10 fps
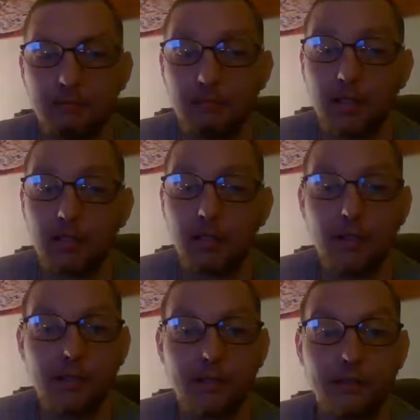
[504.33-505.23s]
My
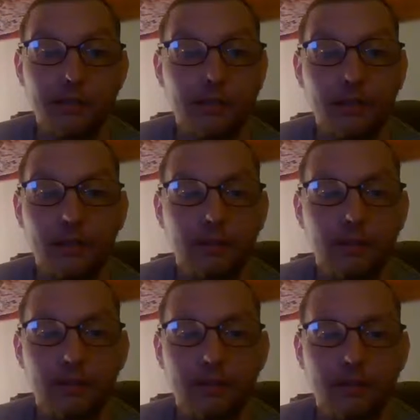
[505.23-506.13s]
Lions in the
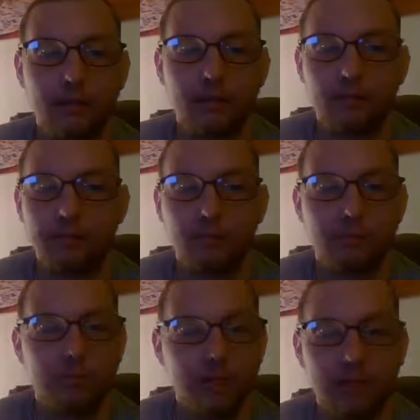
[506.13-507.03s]

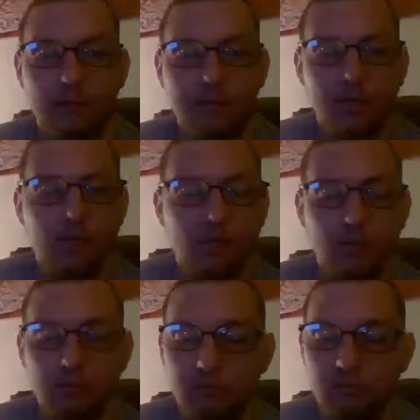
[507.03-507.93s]

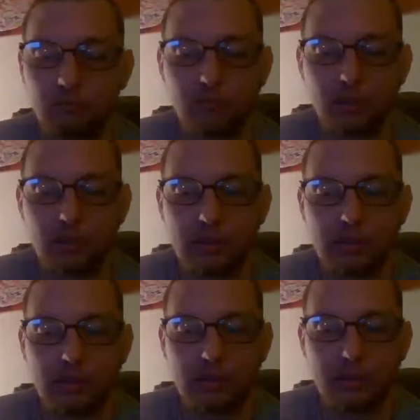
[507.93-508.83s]
NFL,
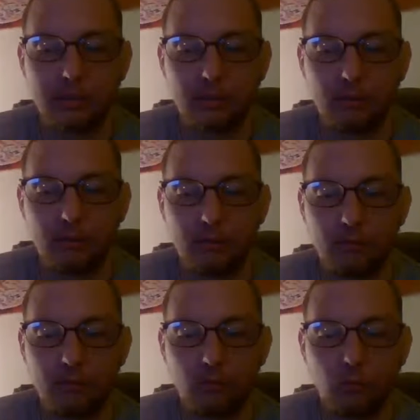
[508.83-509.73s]
you know,
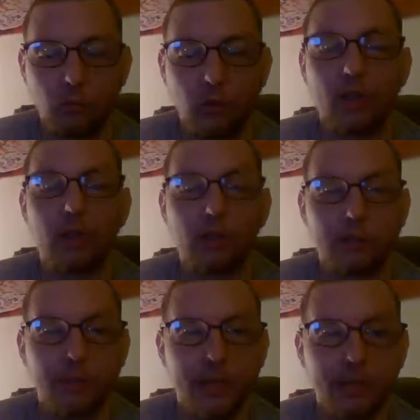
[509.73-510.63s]

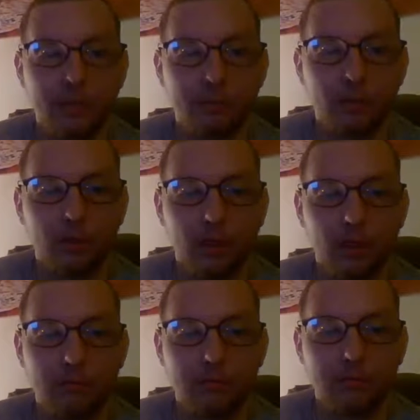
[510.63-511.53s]
rarely make the
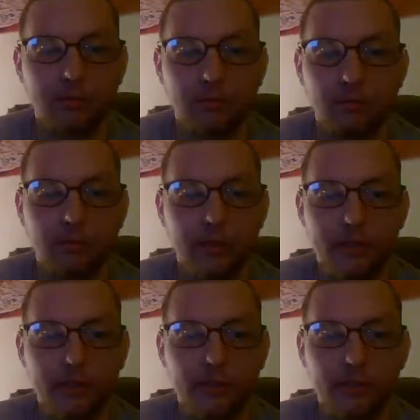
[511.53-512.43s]
playoffs, and when they
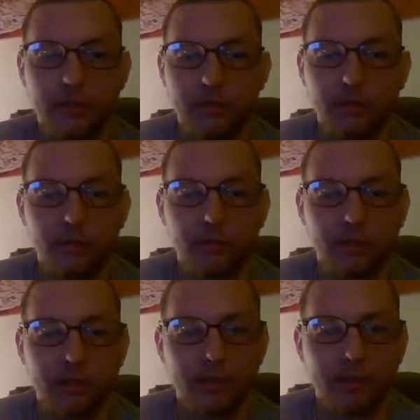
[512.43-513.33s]
do, they
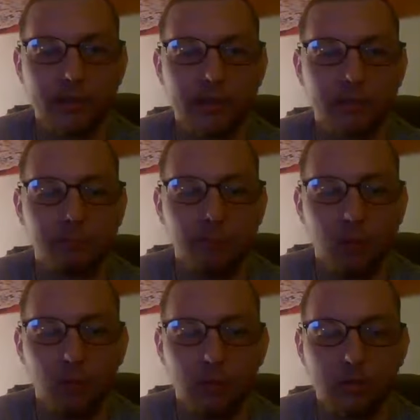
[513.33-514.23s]
usually get
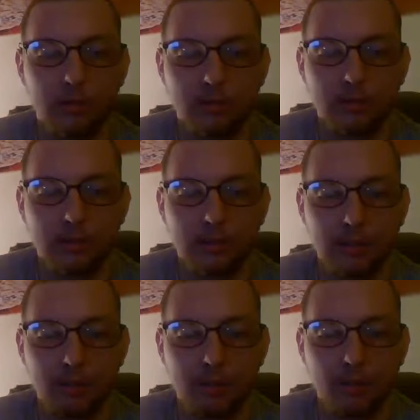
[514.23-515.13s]
smoked.
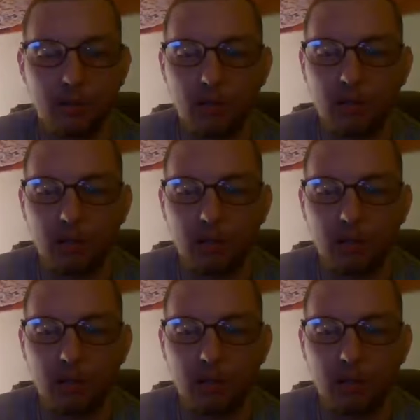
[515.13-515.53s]
But